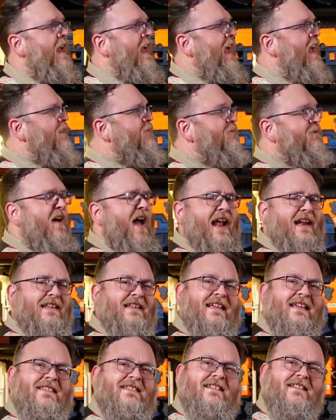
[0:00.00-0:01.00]
And
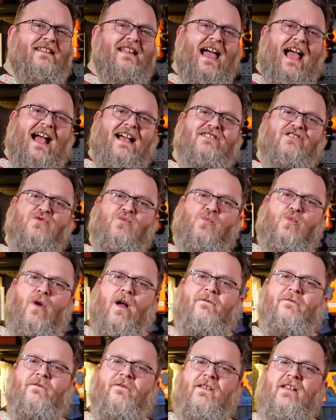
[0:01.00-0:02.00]
finally, the last
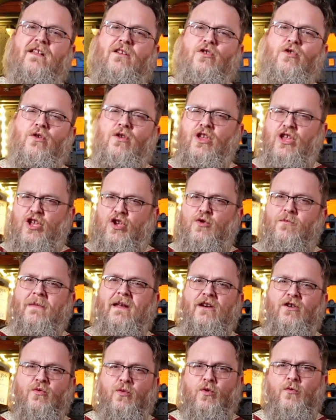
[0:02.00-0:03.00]
rough
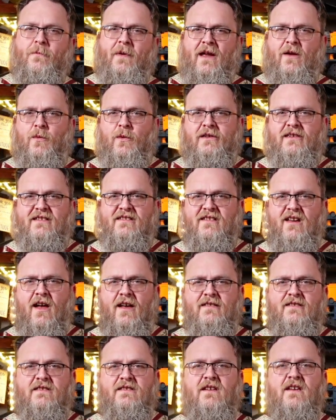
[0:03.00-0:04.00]
human grouping we'll
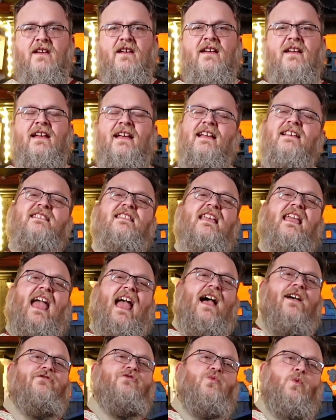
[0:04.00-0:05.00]
discuss is the
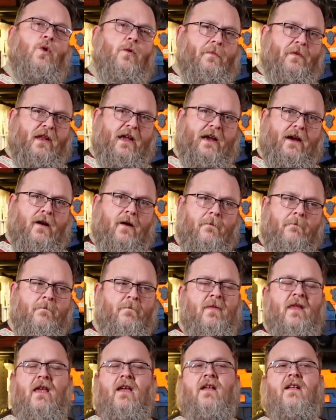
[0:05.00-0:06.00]
casual player.
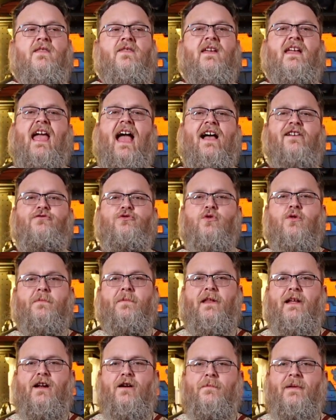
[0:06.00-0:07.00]
The casual
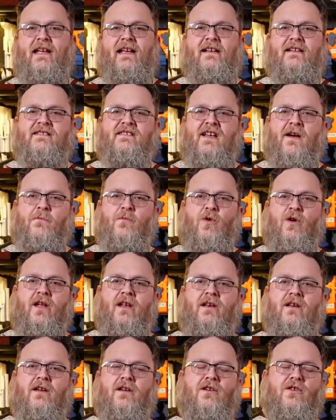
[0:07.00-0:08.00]
player being
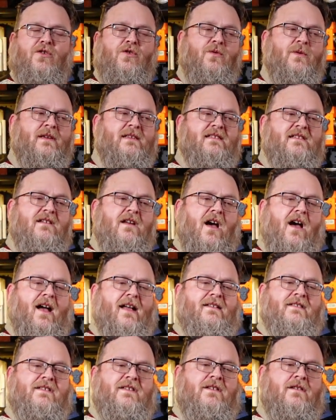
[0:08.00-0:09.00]
someone who is
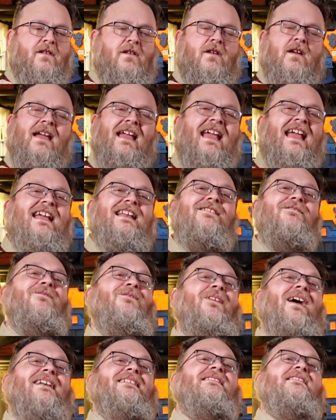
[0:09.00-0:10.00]
not
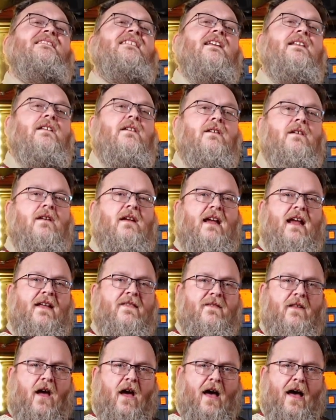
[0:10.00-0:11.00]
invested
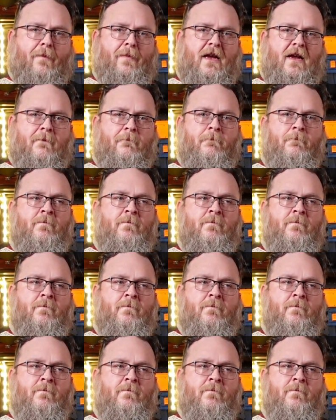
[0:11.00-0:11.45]
in the hobby,